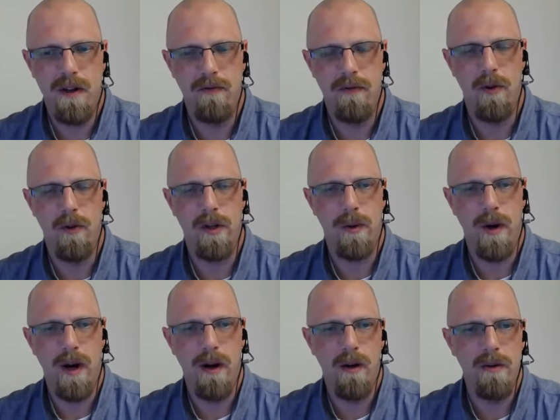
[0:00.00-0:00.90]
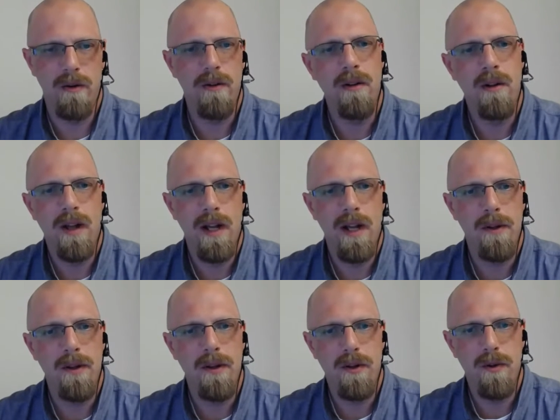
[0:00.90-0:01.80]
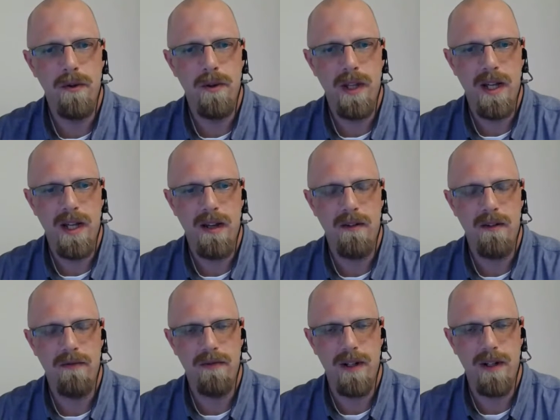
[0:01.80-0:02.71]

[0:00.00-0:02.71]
floating around APU that have